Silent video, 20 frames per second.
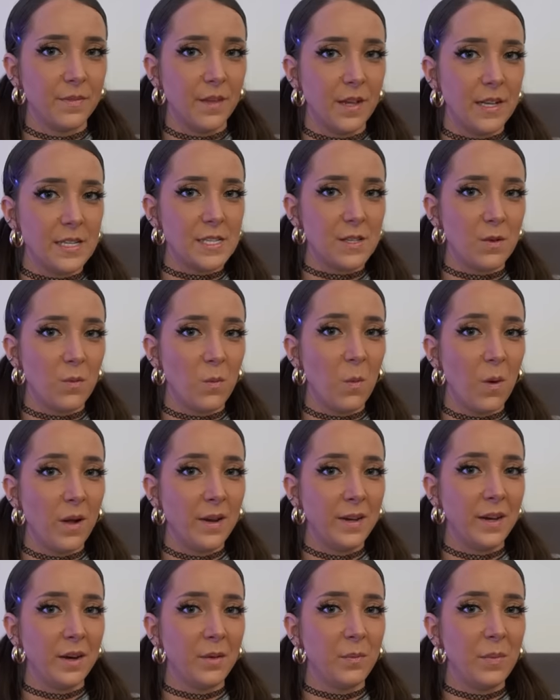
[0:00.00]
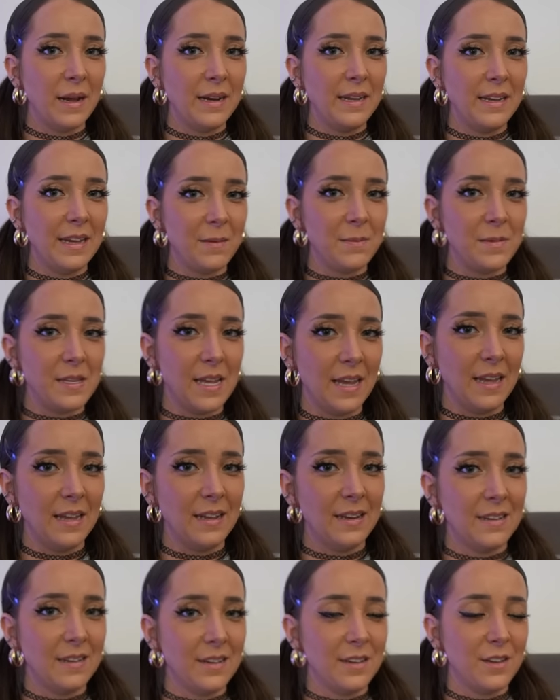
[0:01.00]
That's the 1 year Bunny update.
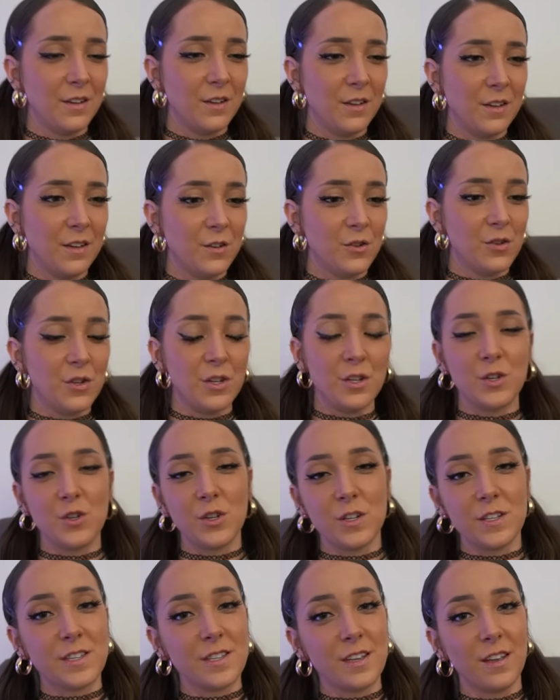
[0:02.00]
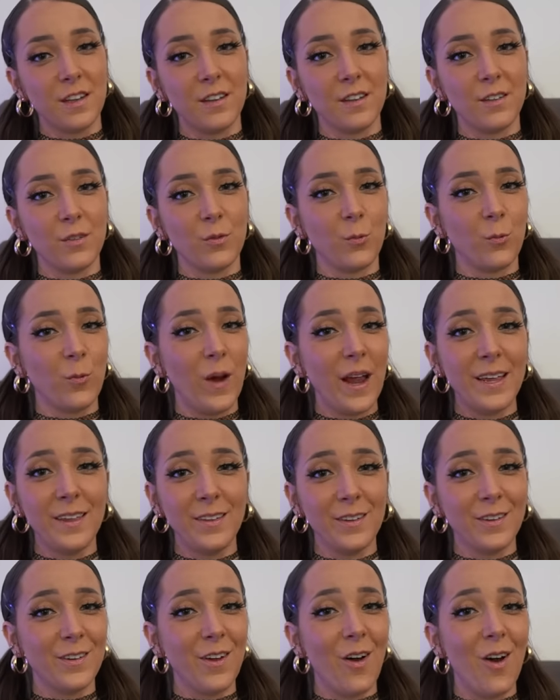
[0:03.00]
She's just a
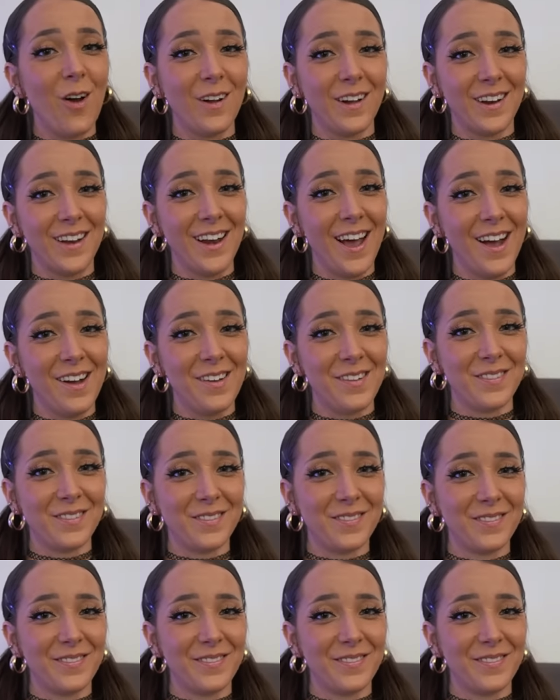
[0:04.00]
regular dog now.